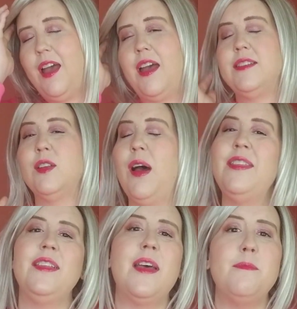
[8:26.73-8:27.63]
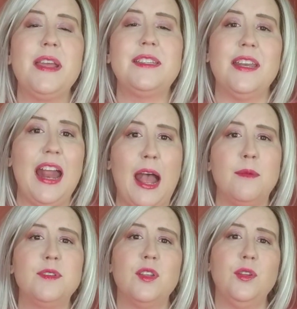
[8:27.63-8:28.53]
And so I think that makes it an
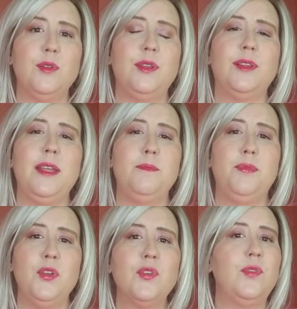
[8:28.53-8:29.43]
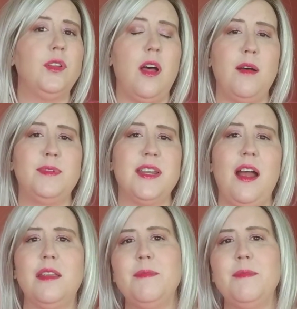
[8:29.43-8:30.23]
absolutely beautiful lob style.